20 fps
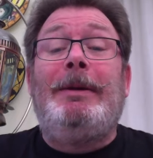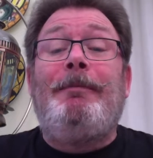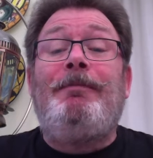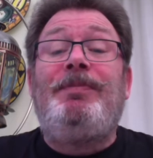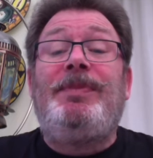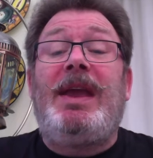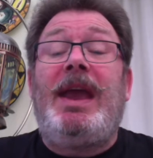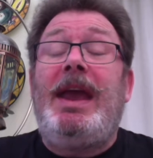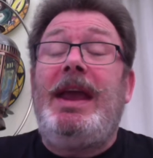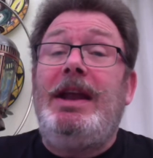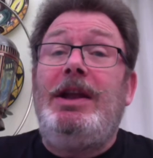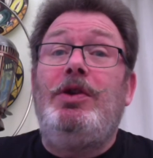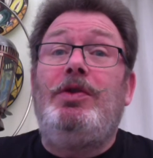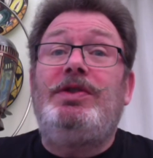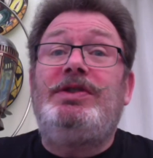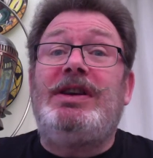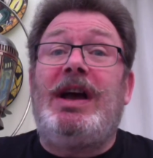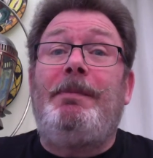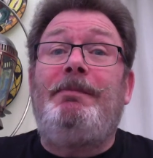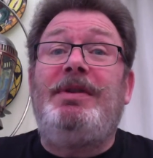He
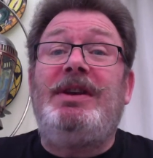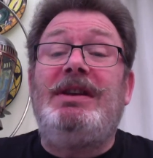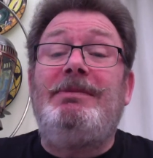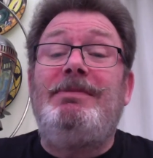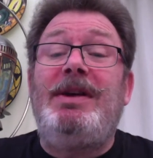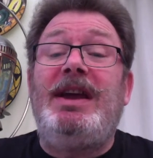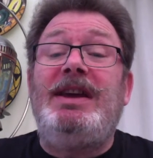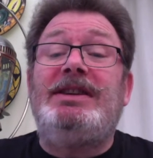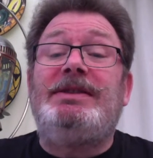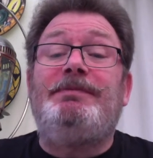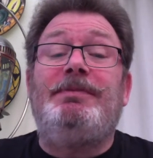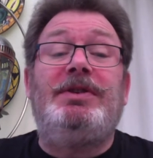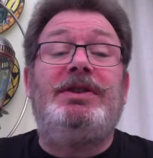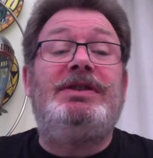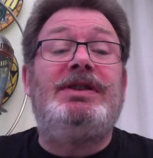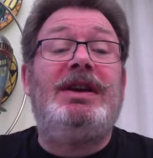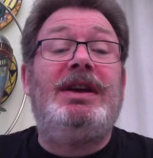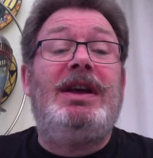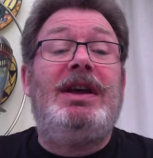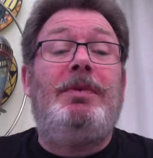looked up in amazement
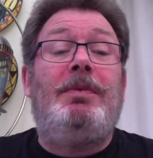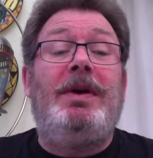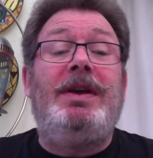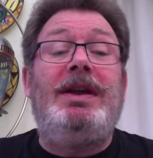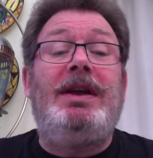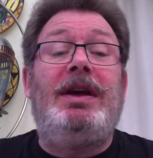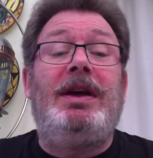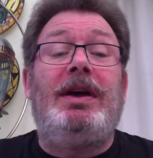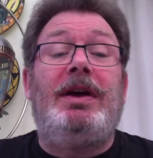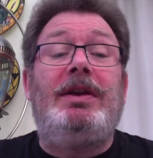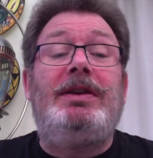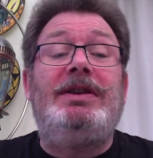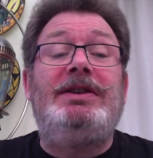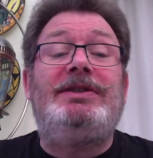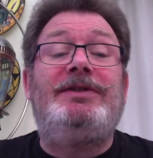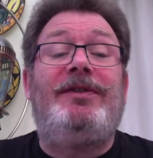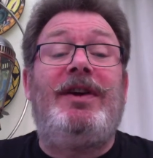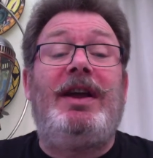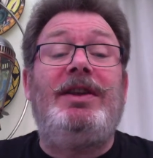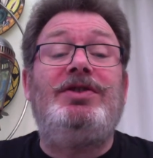when he heard his
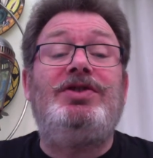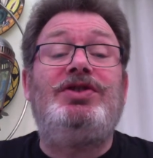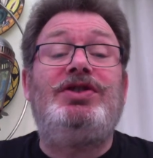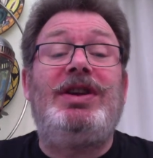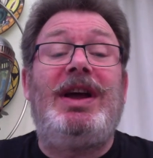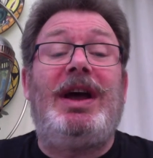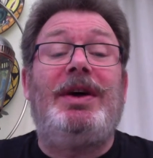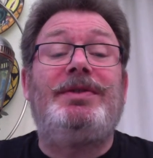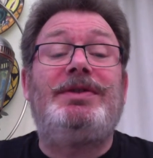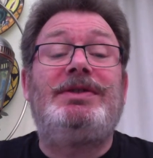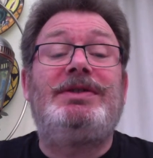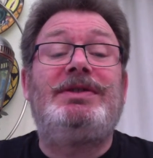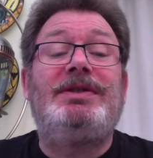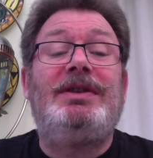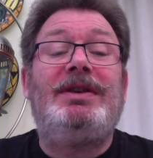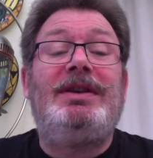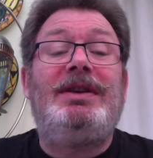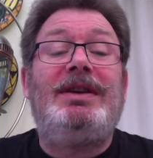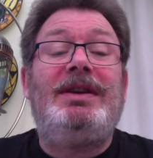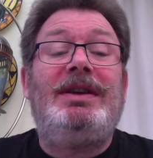friend's shouts.
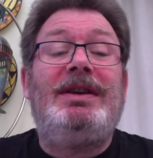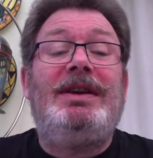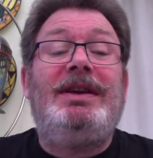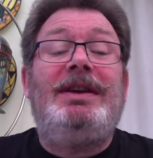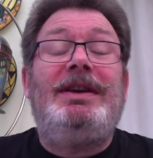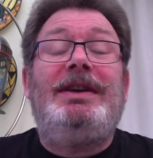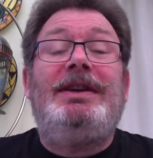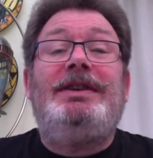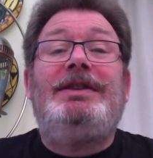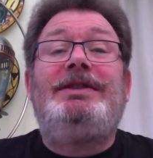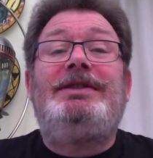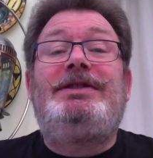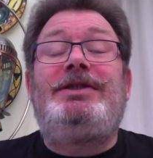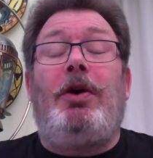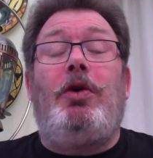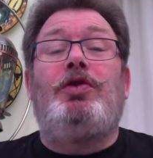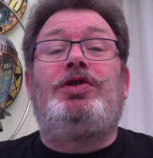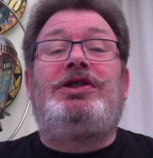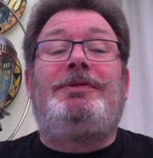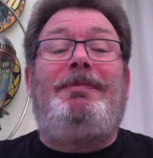
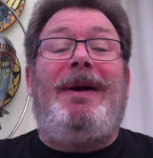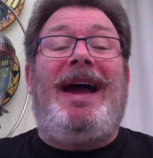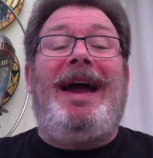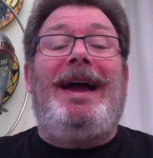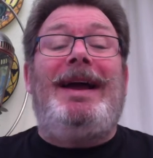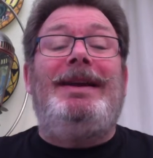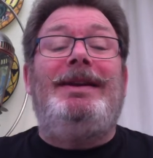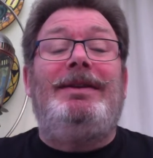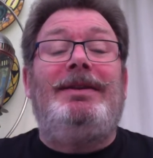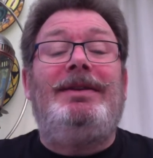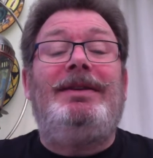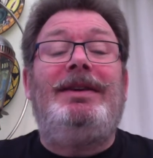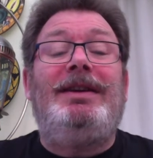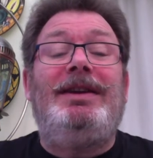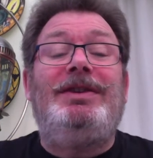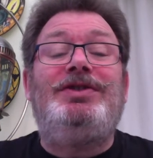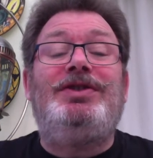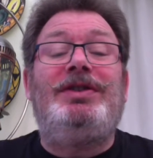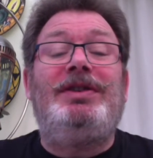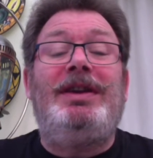"Saucepan!" he
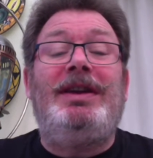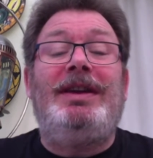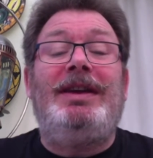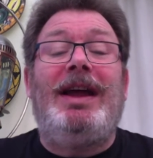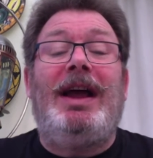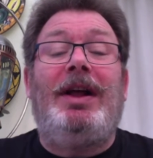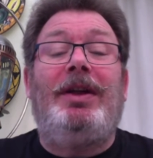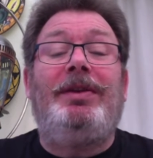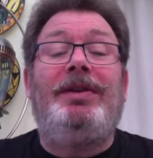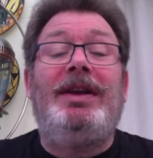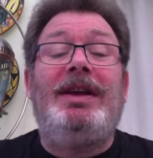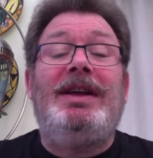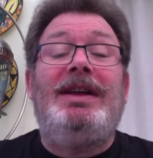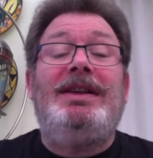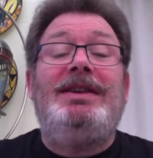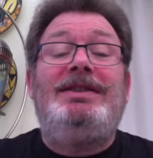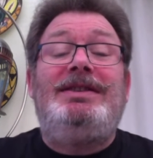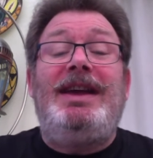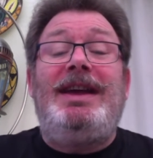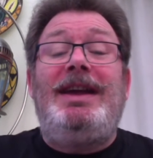yelled.
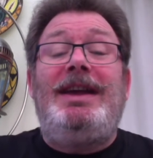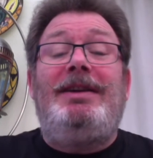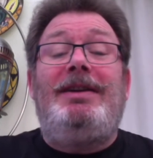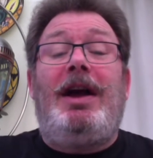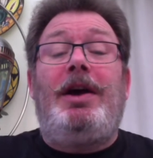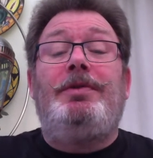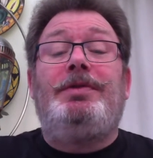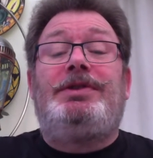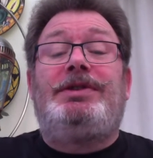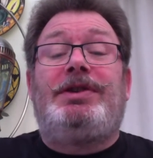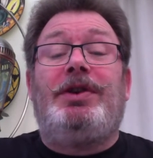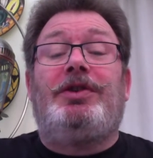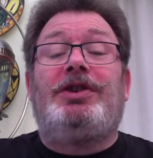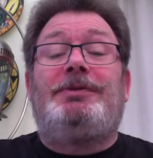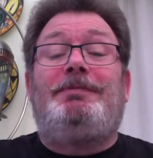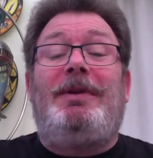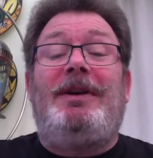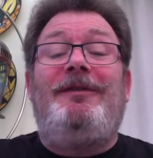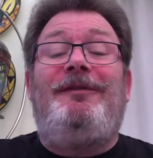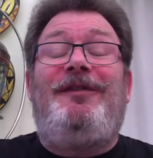"Dear old
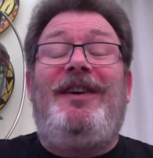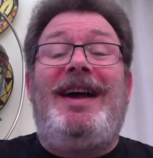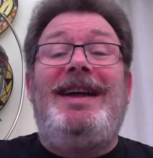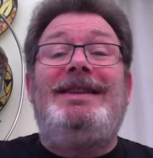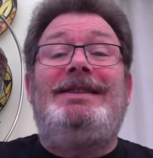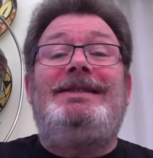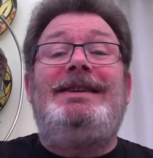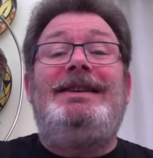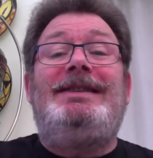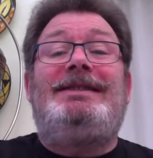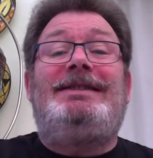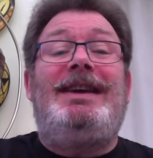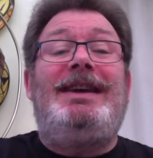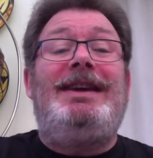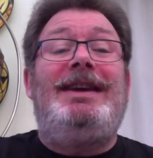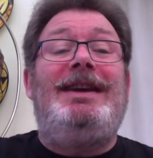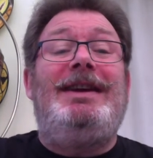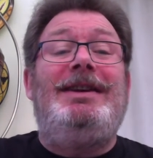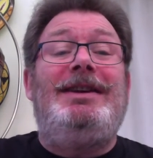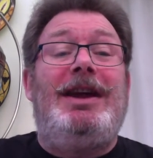saucepan, fancy
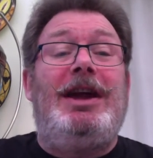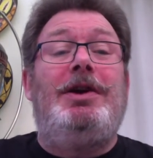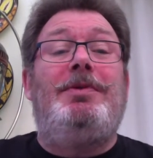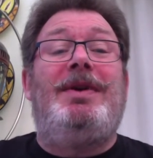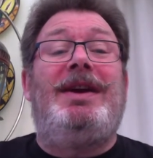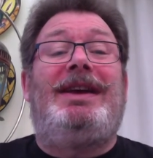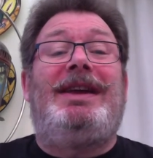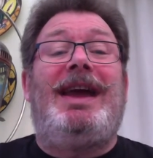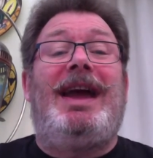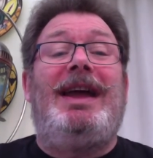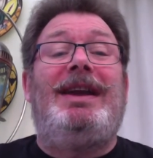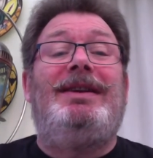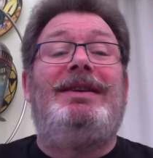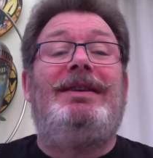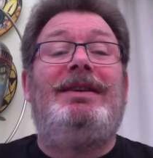seeing you again!"